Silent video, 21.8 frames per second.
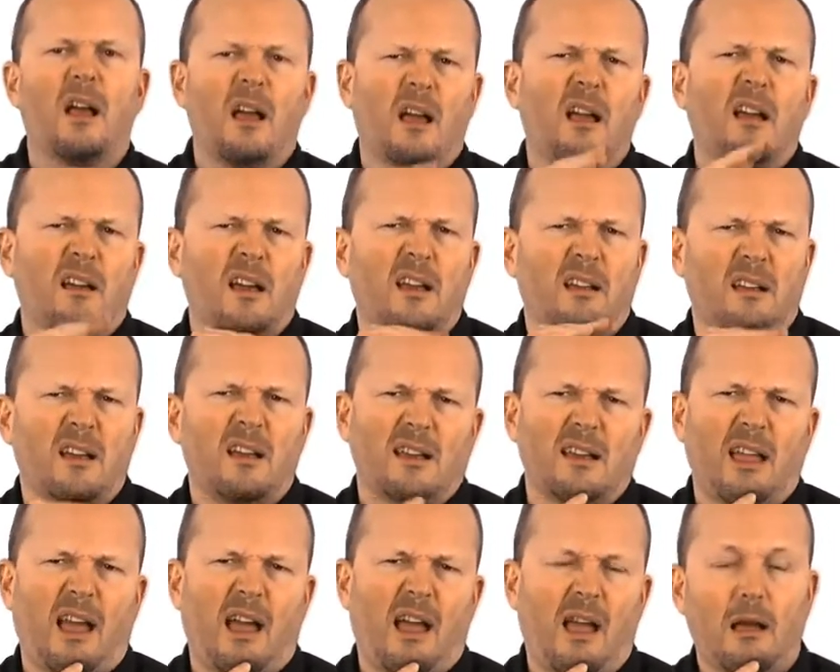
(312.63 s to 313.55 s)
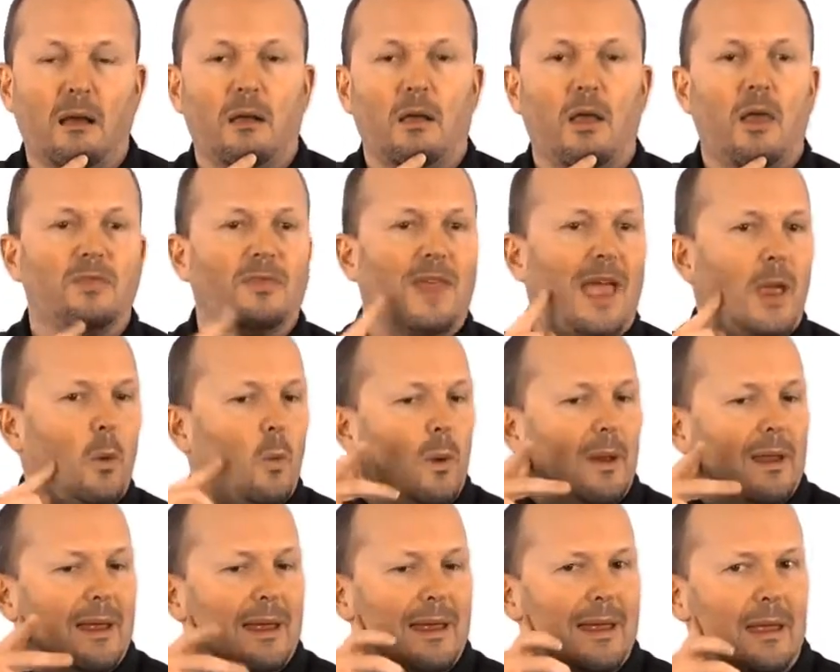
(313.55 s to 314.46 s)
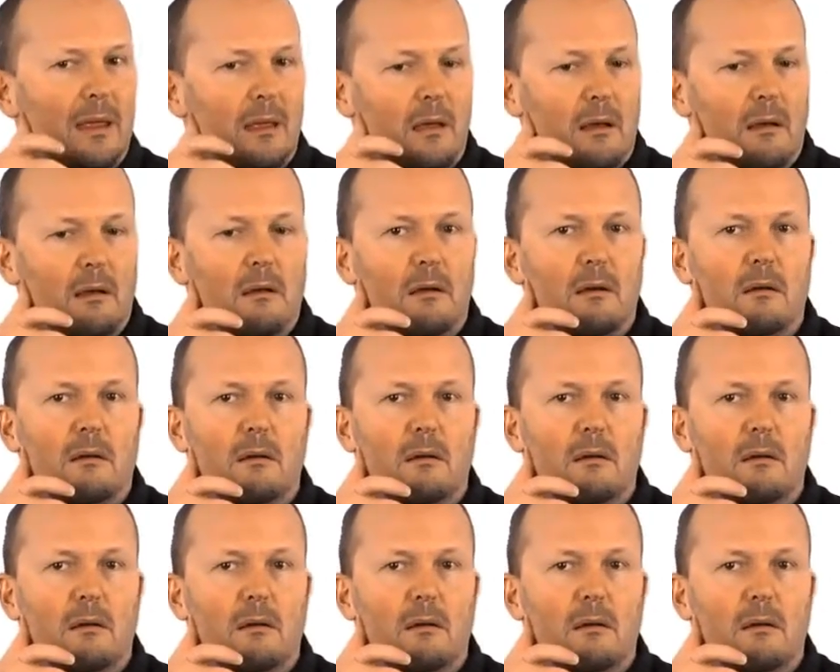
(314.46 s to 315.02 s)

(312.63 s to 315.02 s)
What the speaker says: and they